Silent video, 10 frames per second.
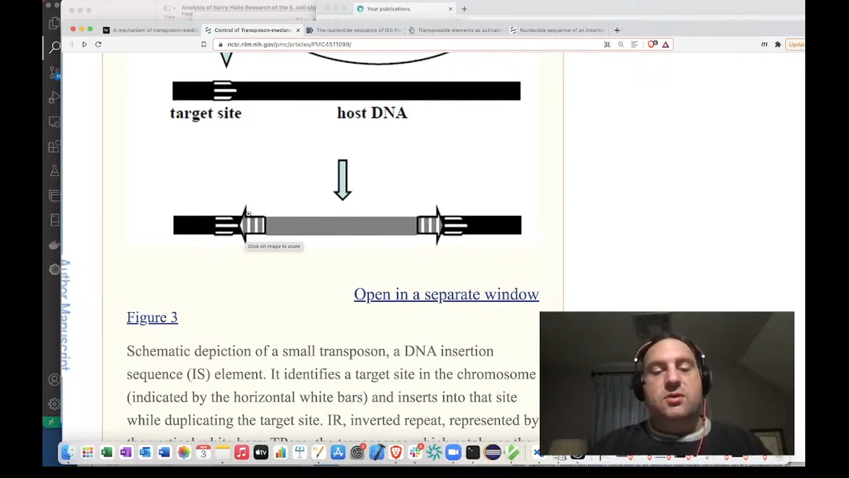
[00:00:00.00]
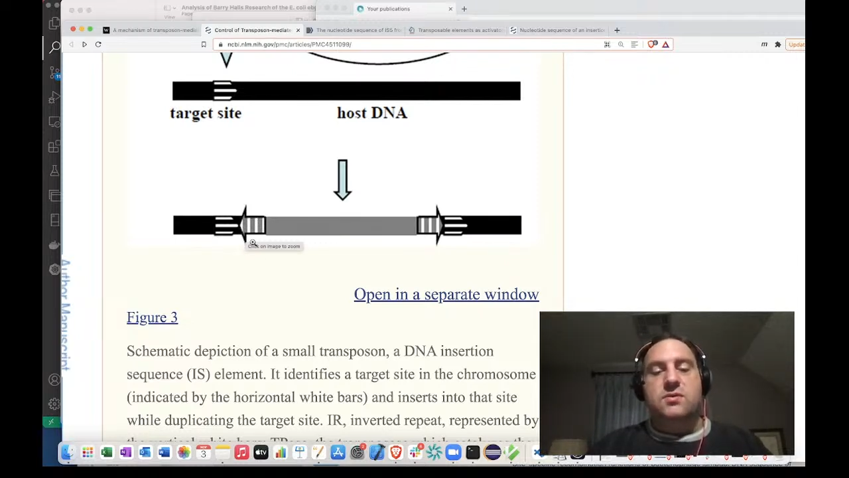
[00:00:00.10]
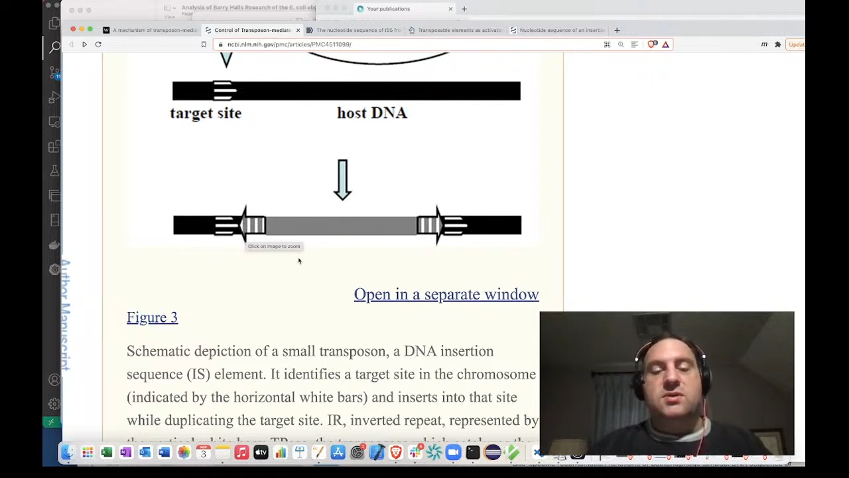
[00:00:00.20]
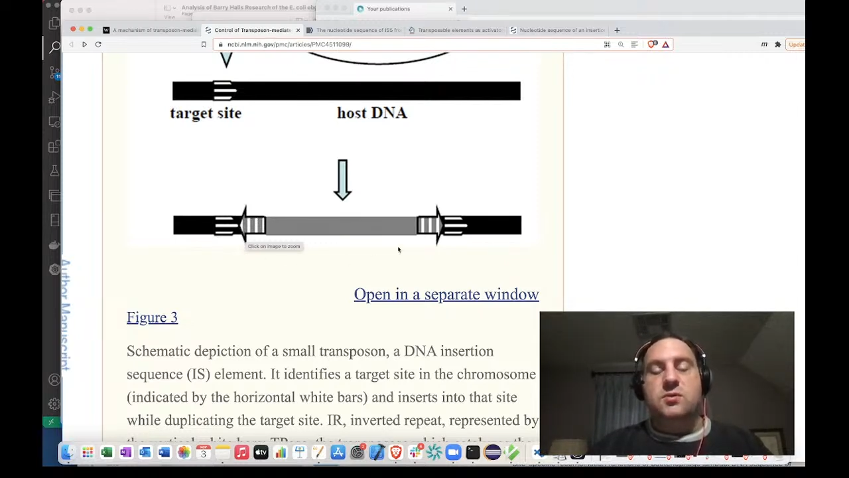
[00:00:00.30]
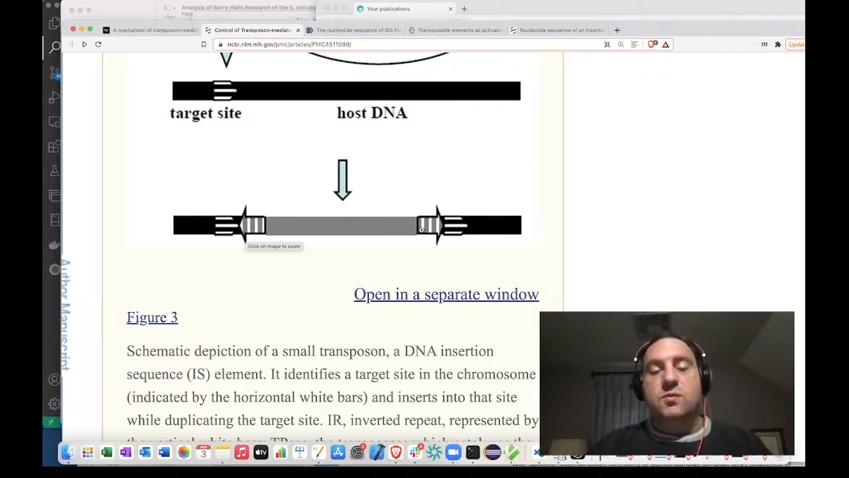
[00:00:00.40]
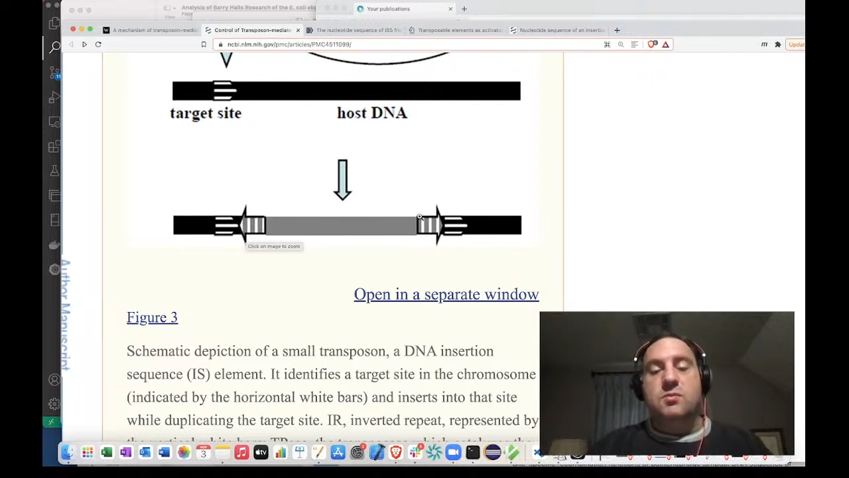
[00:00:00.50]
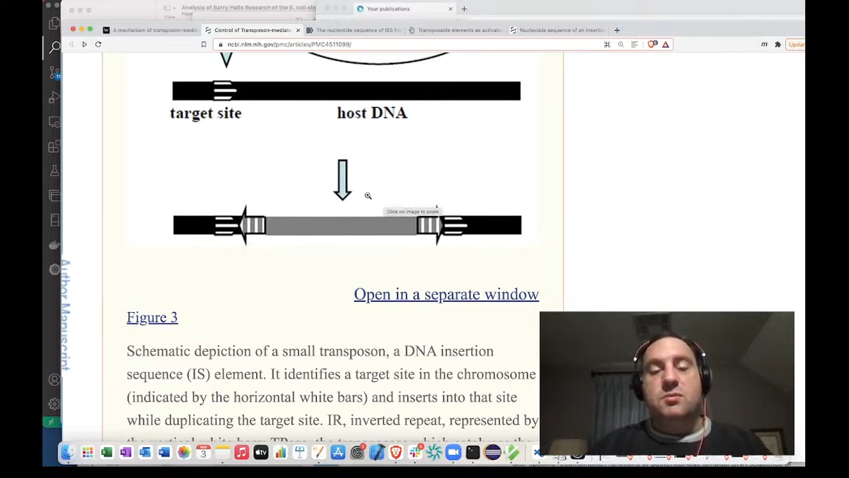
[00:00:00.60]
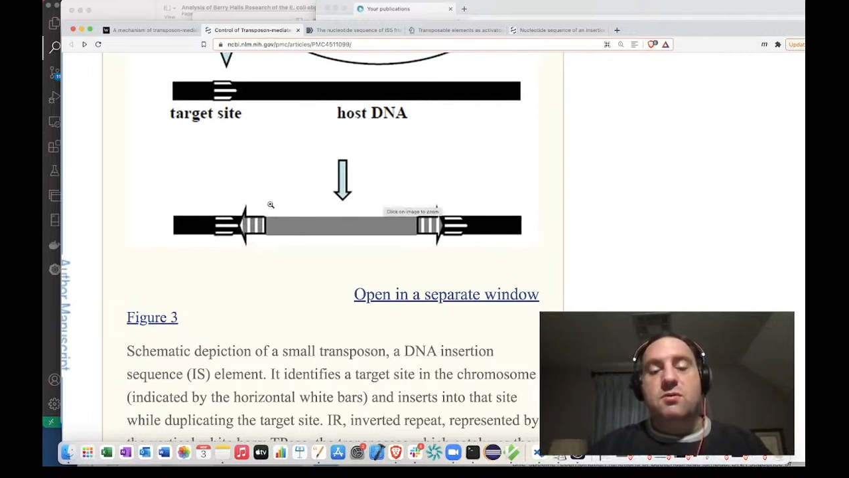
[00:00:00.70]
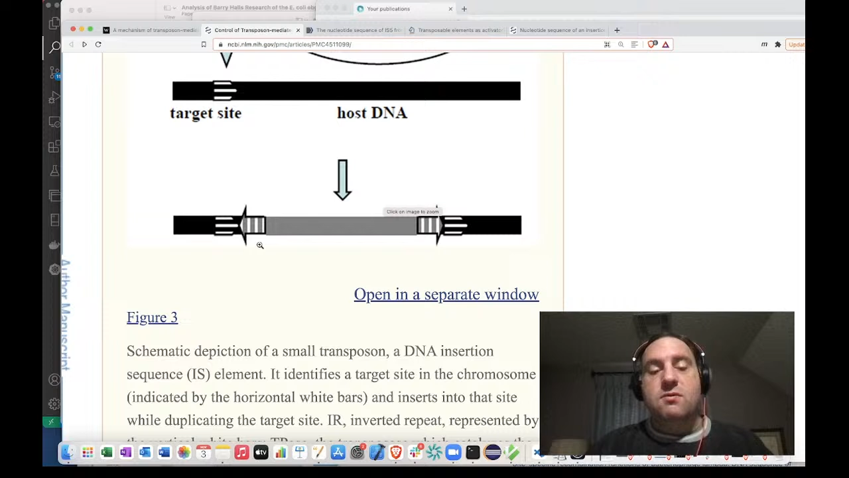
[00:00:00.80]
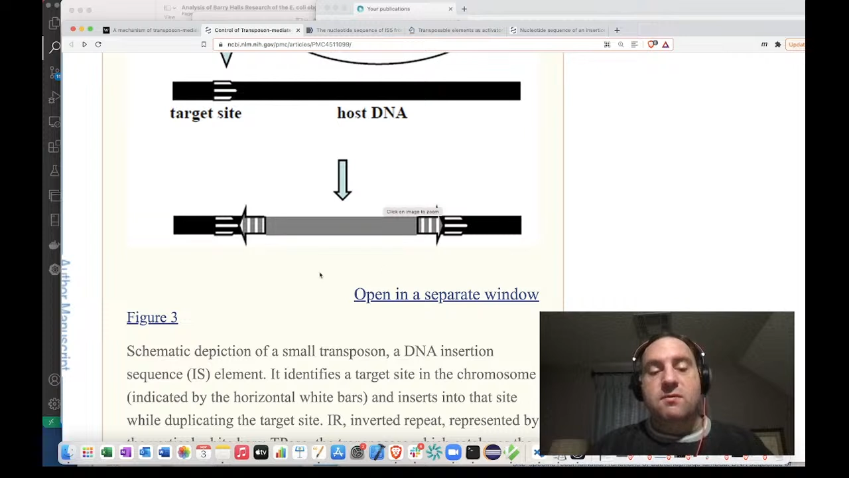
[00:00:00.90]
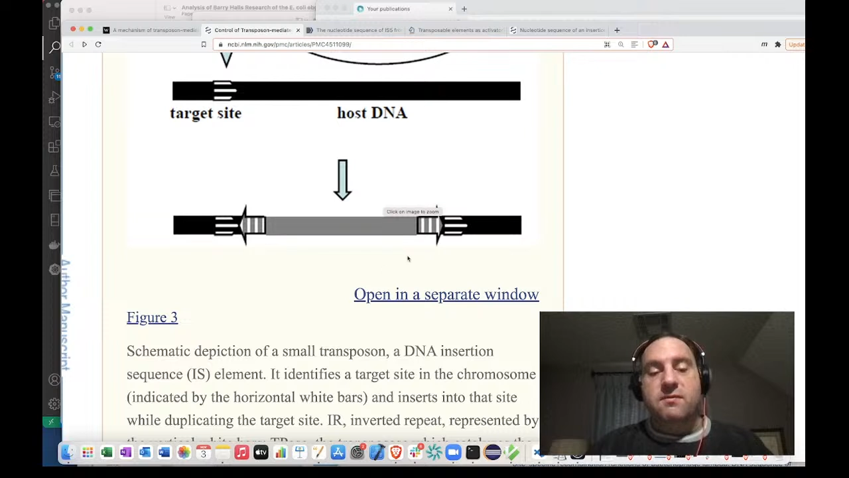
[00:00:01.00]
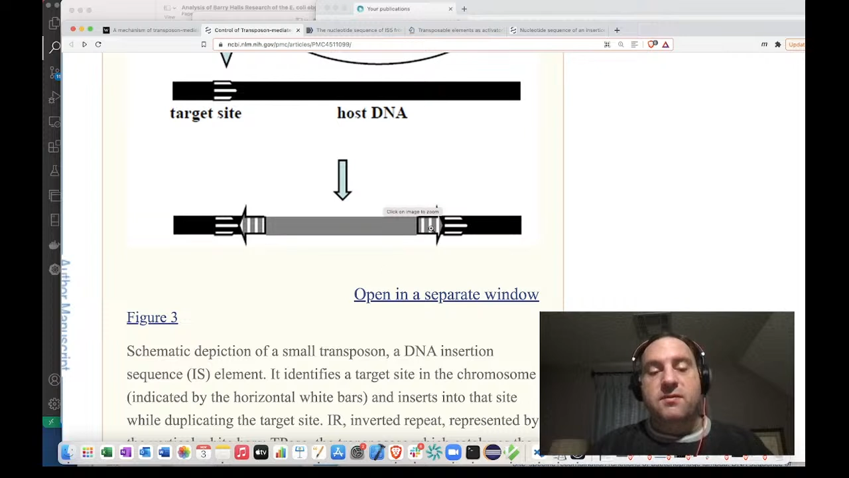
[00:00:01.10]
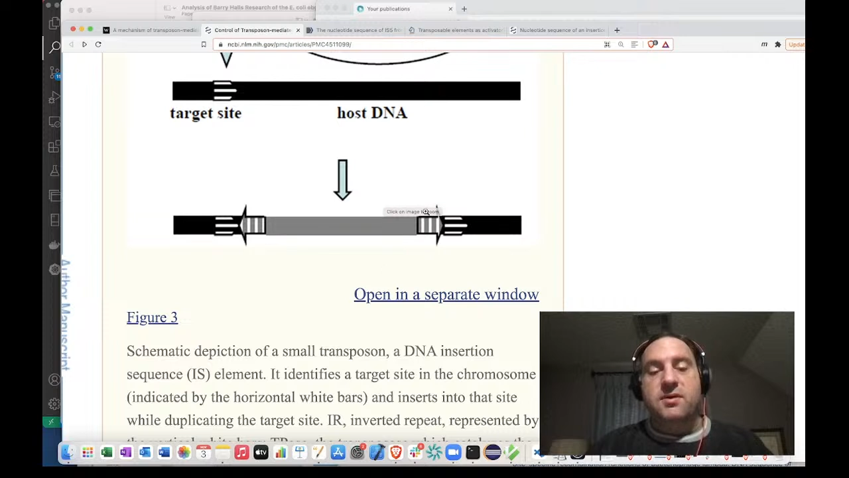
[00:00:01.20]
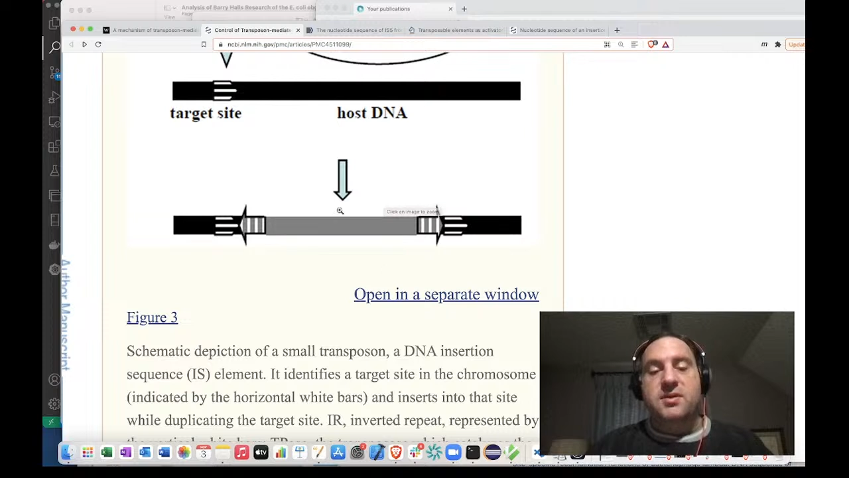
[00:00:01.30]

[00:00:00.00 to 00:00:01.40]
use to remove